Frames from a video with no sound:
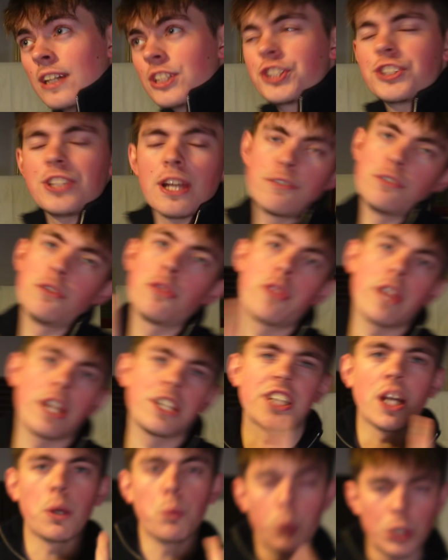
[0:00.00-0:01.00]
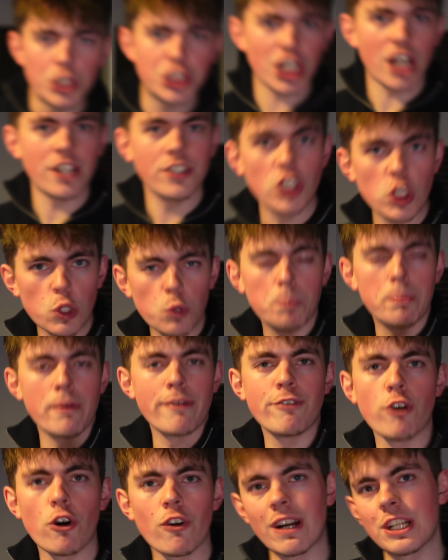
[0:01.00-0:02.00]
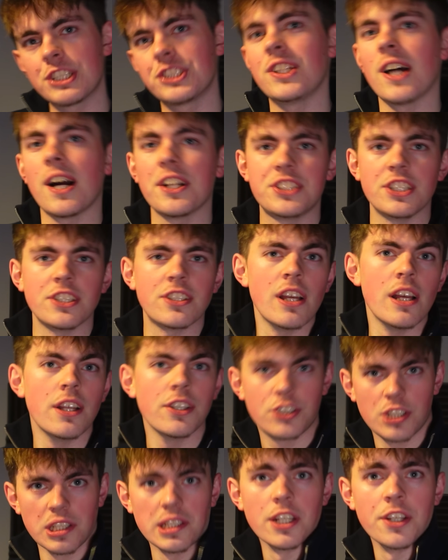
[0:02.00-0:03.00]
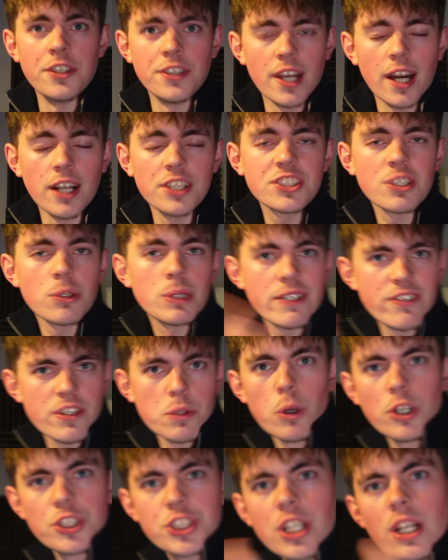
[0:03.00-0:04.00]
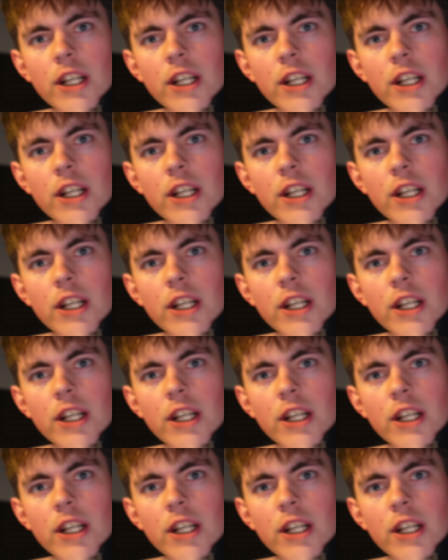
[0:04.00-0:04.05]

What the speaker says: 7 things I wish I knew before I started to learn darts. Go and give it a watch.